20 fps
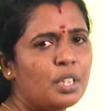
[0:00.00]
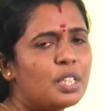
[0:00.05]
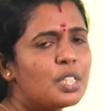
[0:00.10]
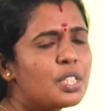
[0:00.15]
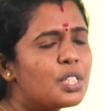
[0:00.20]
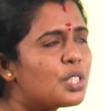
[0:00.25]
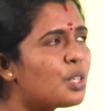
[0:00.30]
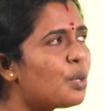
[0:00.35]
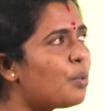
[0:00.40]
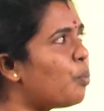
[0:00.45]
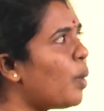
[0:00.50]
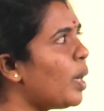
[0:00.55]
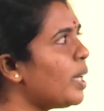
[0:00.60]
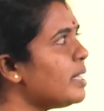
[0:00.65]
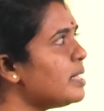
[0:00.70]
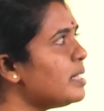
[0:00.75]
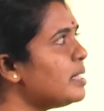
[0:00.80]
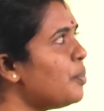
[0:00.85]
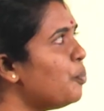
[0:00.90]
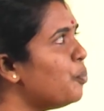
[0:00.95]
So, what
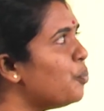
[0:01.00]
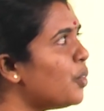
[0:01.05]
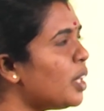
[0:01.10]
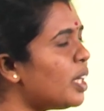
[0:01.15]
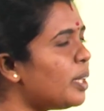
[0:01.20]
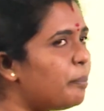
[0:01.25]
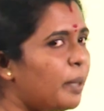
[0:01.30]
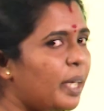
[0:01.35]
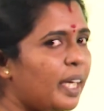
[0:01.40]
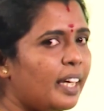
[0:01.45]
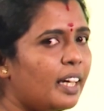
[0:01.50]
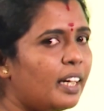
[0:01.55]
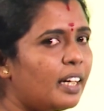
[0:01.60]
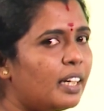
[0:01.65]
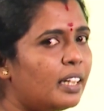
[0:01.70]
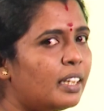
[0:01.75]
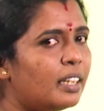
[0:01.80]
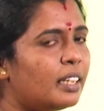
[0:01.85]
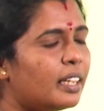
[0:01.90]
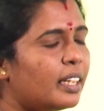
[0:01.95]
is the verb
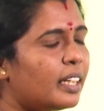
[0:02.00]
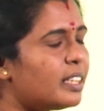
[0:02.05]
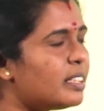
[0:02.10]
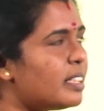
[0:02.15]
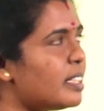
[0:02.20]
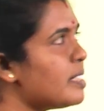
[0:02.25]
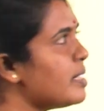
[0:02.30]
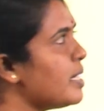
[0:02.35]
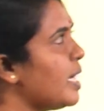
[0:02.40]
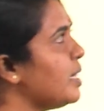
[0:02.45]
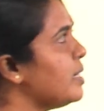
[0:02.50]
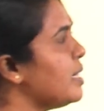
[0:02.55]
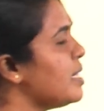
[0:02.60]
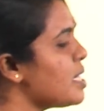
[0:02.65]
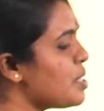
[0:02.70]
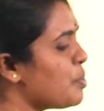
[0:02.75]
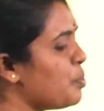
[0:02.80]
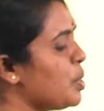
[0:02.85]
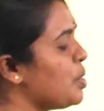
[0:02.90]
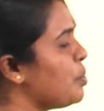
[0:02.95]
here in this
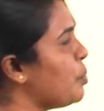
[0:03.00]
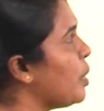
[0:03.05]
sentence? Which